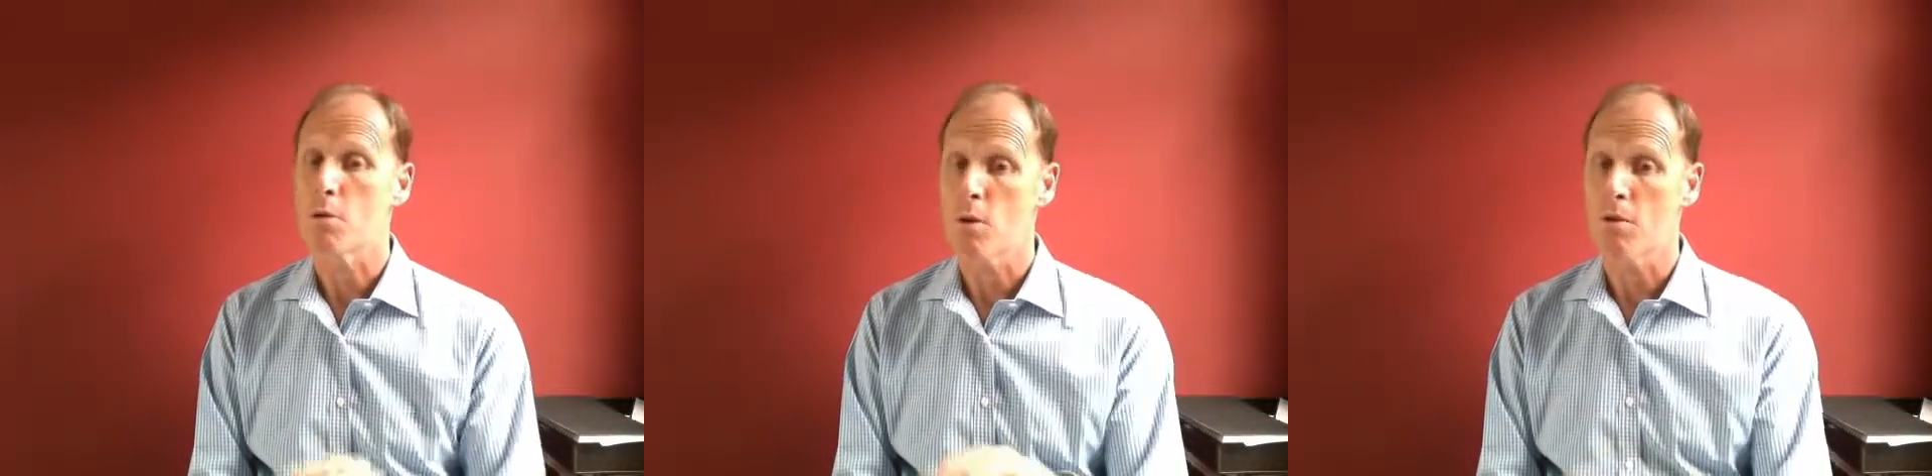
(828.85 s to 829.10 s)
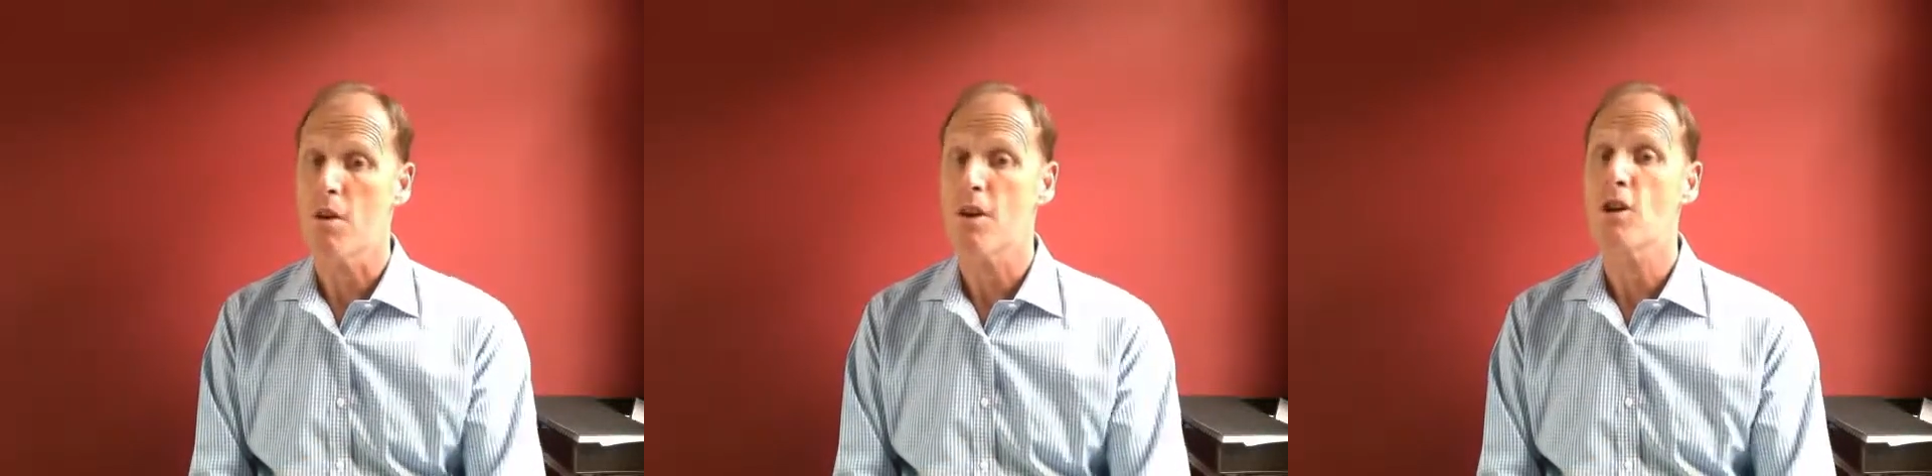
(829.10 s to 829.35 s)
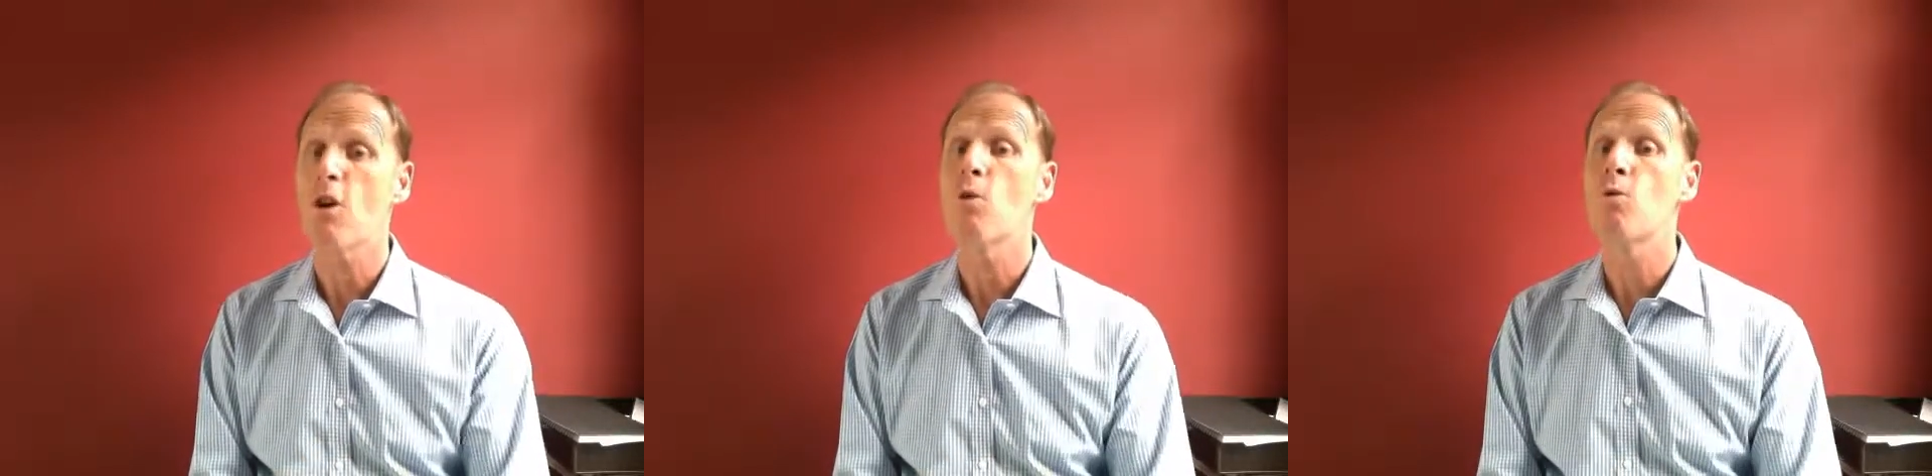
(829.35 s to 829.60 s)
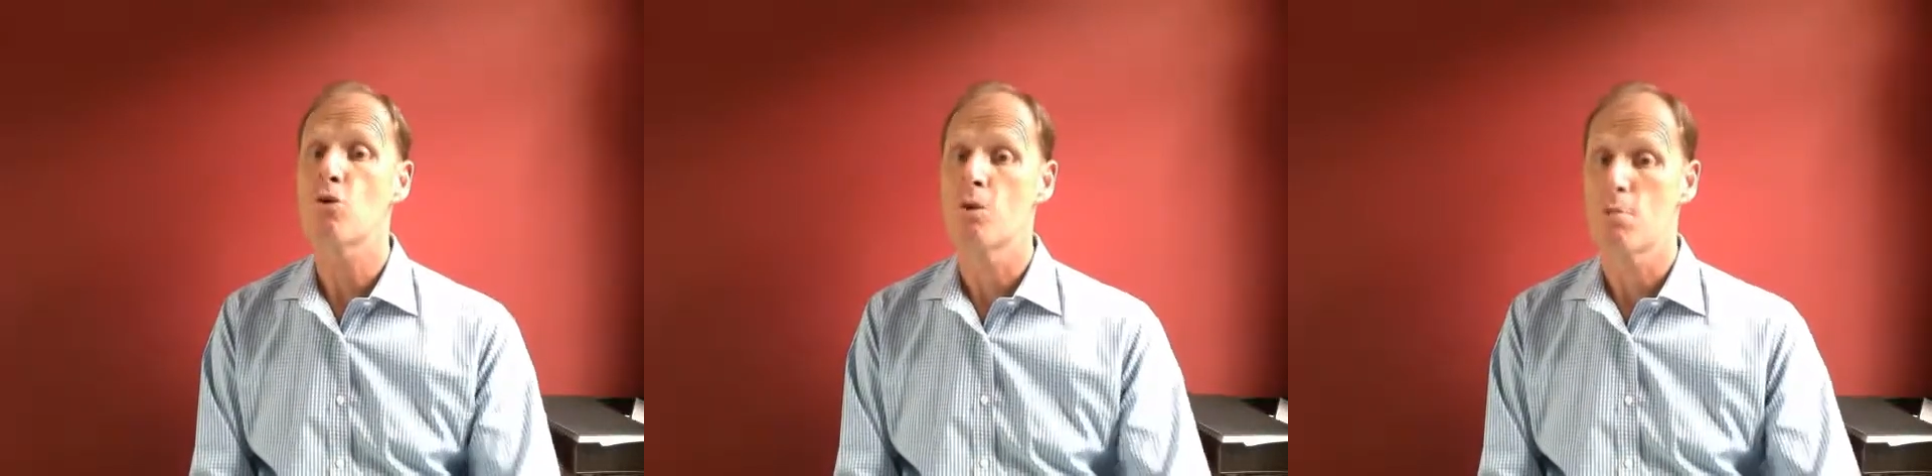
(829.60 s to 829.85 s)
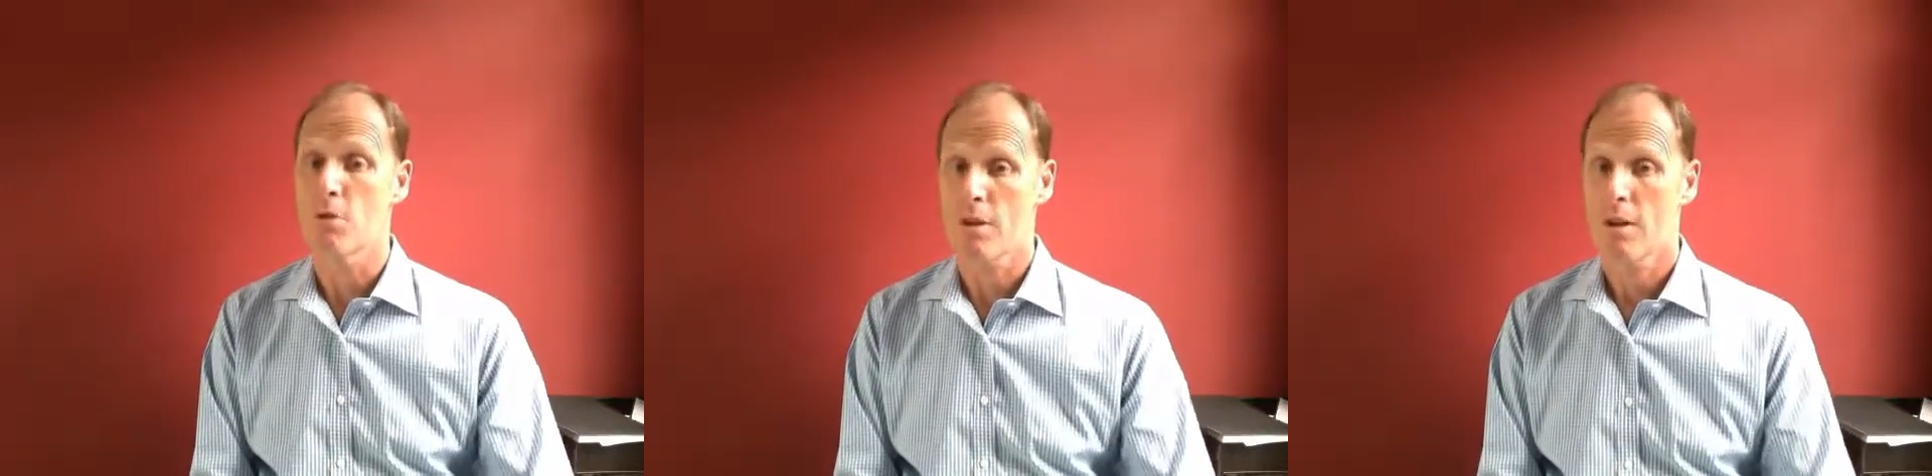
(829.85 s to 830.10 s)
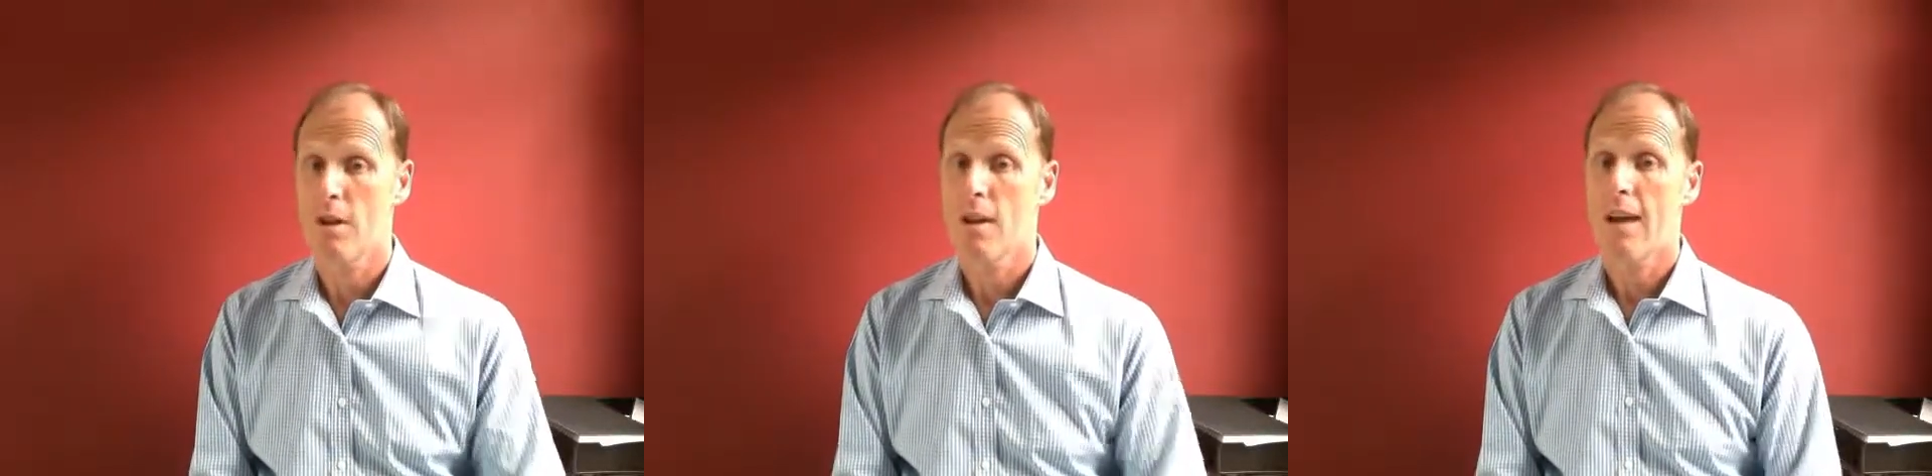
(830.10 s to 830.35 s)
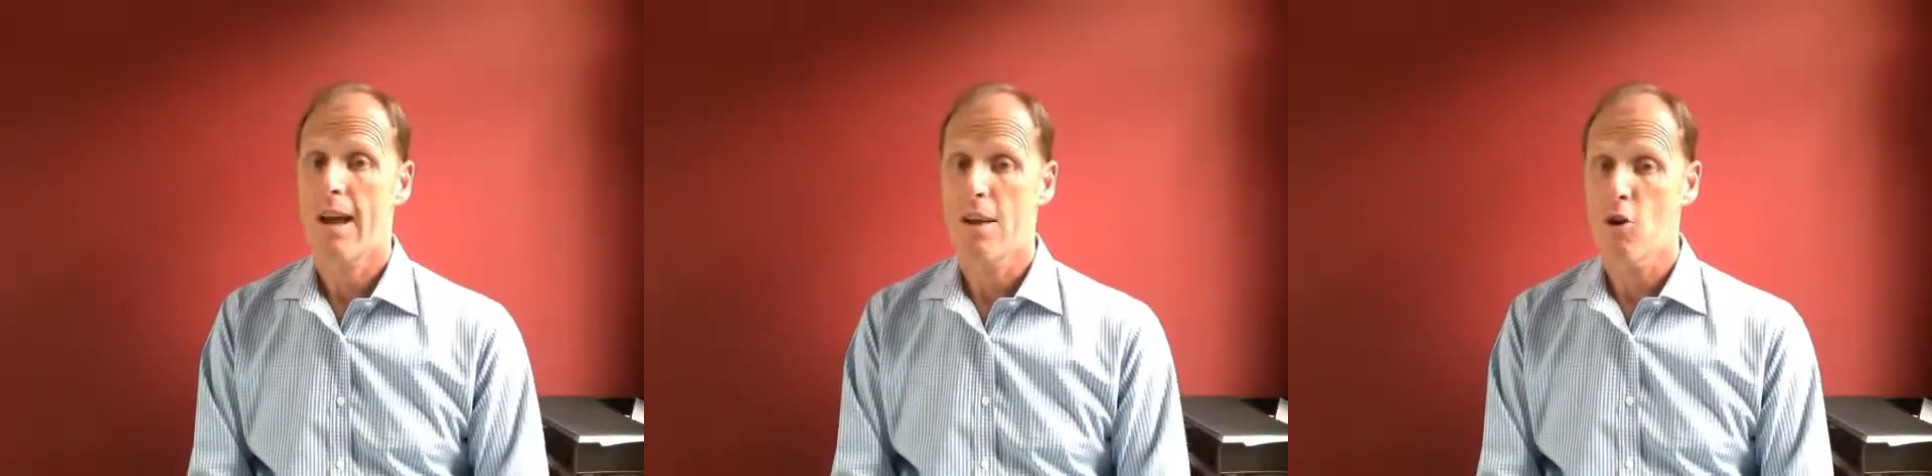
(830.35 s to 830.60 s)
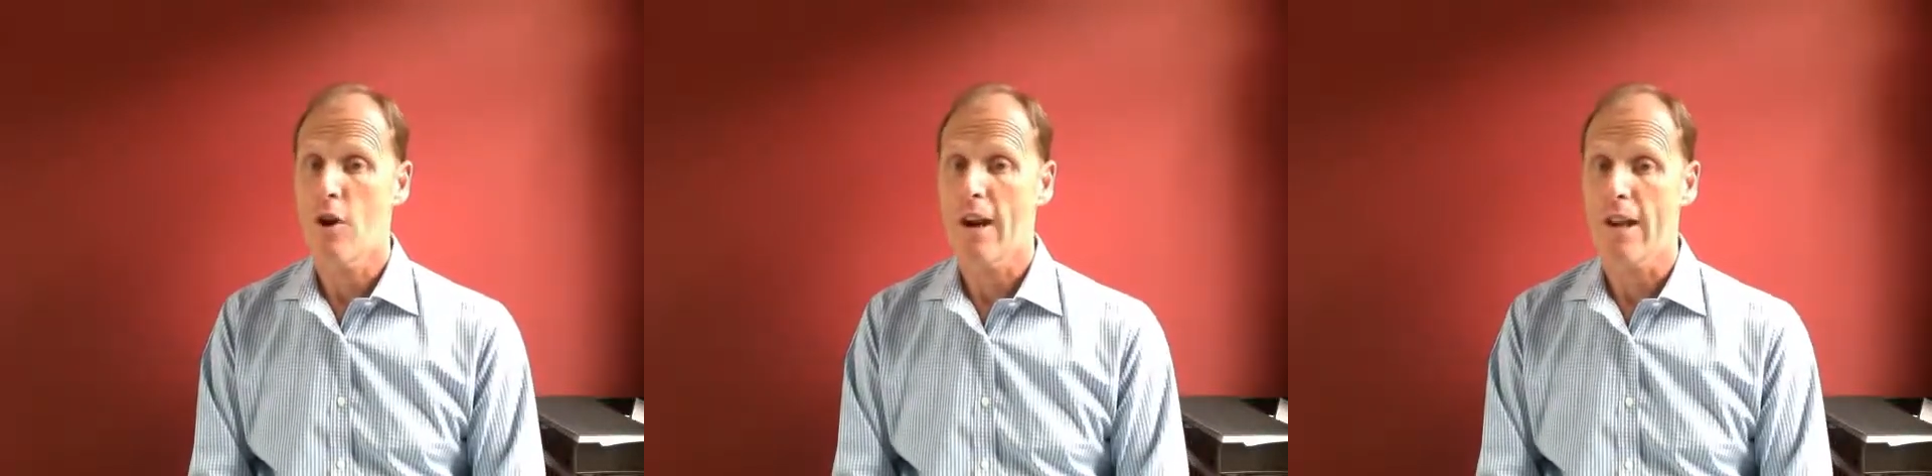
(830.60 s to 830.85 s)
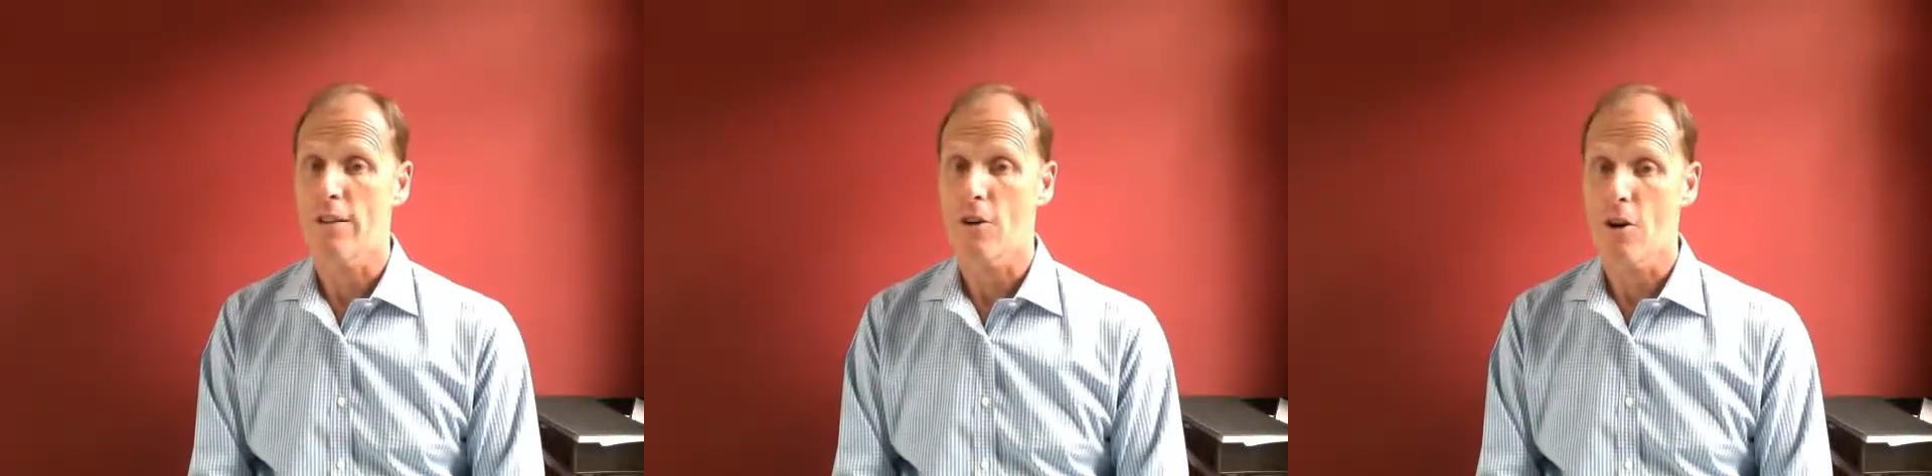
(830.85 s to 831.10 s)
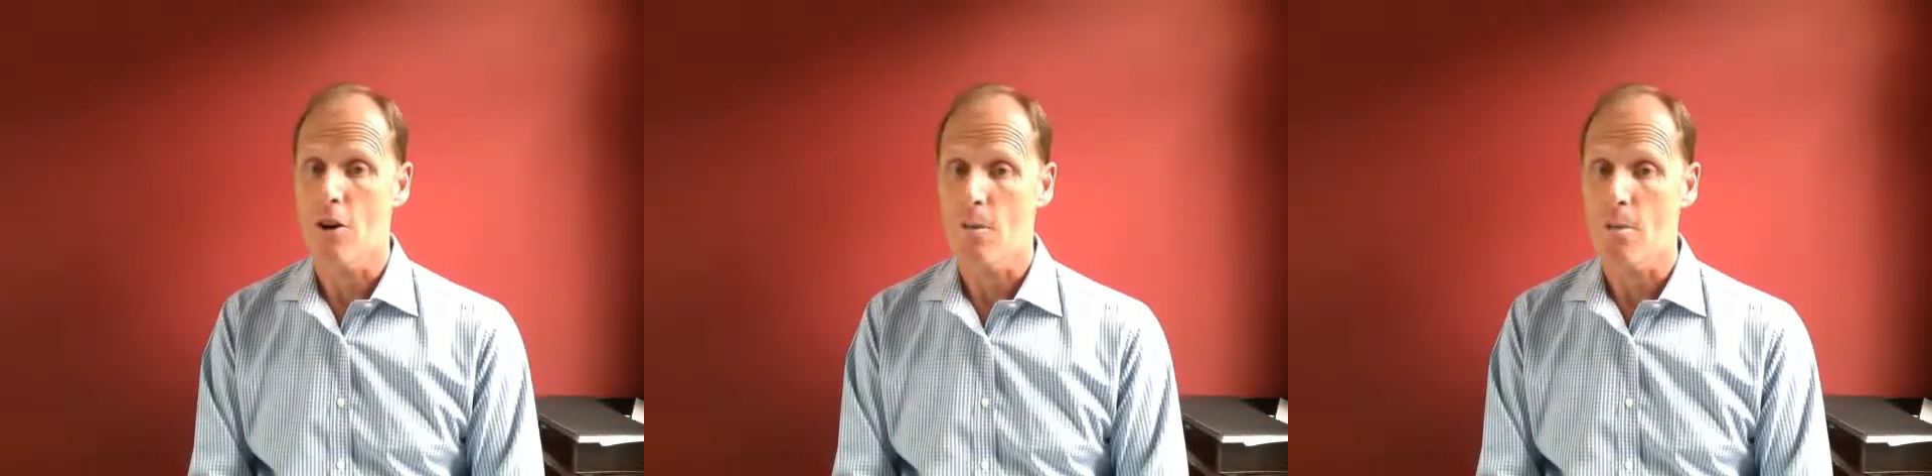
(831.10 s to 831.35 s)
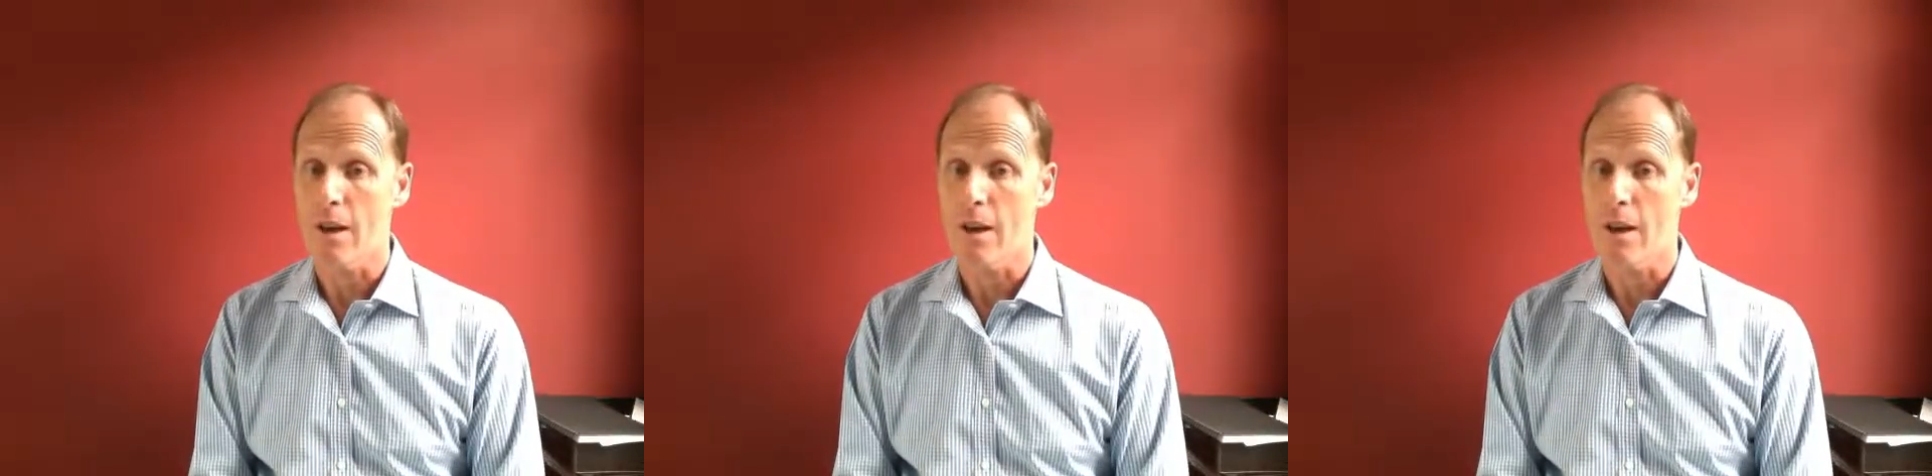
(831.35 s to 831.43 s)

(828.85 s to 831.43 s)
So if I told you to put your hand on a hot